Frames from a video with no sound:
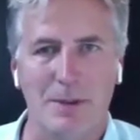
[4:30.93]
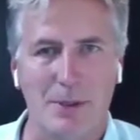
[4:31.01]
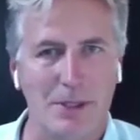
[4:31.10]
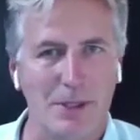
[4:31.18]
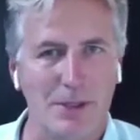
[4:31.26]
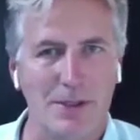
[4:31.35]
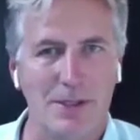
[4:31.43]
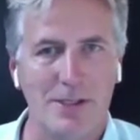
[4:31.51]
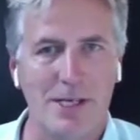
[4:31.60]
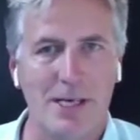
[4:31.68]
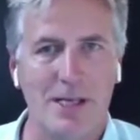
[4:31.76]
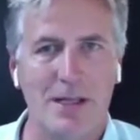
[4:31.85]
And when you're in the
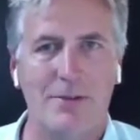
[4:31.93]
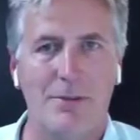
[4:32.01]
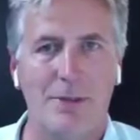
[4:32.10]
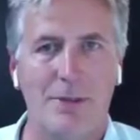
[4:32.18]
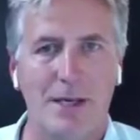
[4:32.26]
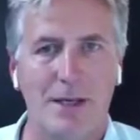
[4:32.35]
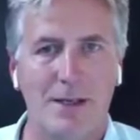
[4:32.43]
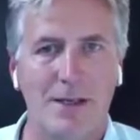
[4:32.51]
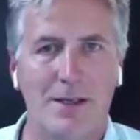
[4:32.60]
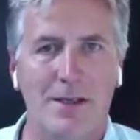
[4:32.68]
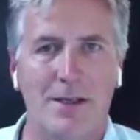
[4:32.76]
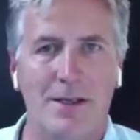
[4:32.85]
saddle of a bike,
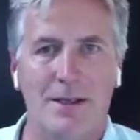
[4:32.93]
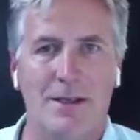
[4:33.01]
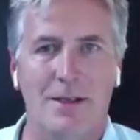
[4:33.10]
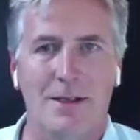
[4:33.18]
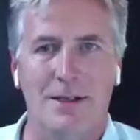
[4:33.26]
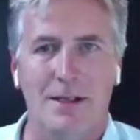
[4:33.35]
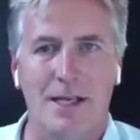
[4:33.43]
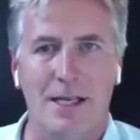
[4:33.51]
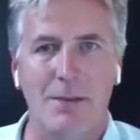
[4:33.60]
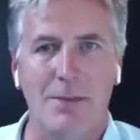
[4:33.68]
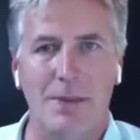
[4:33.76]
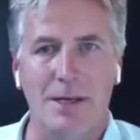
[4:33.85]
an
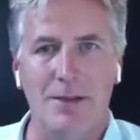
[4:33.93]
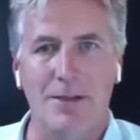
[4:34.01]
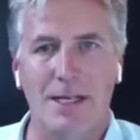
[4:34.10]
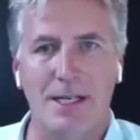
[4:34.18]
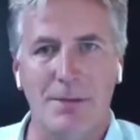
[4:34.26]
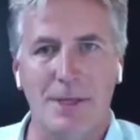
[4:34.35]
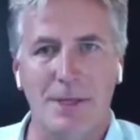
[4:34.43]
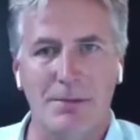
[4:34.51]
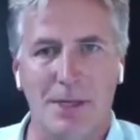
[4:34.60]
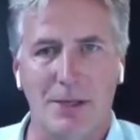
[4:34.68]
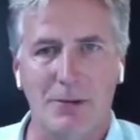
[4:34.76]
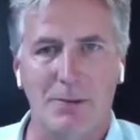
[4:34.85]
80-pound, 90-pound
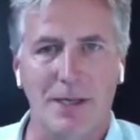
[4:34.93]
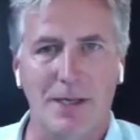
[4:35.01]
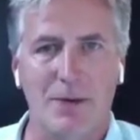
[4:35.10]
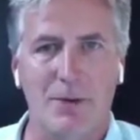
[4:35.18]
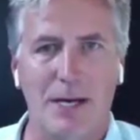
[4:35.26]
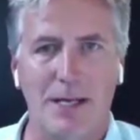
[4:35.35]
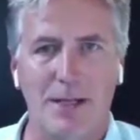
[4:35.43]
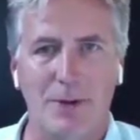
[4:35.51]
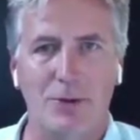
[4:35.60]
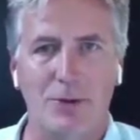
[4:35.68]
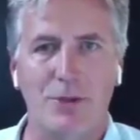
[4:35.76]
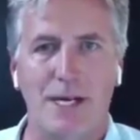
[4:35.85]
mountain bike riding
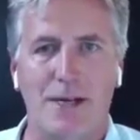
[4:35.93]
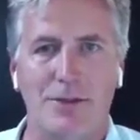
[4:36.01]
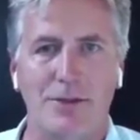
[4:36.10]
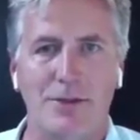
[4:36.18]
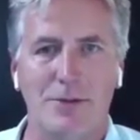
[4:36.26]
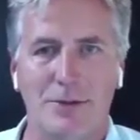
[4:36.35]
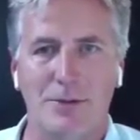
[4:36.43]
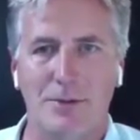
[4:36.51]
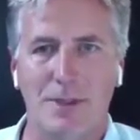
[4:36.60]
through towns from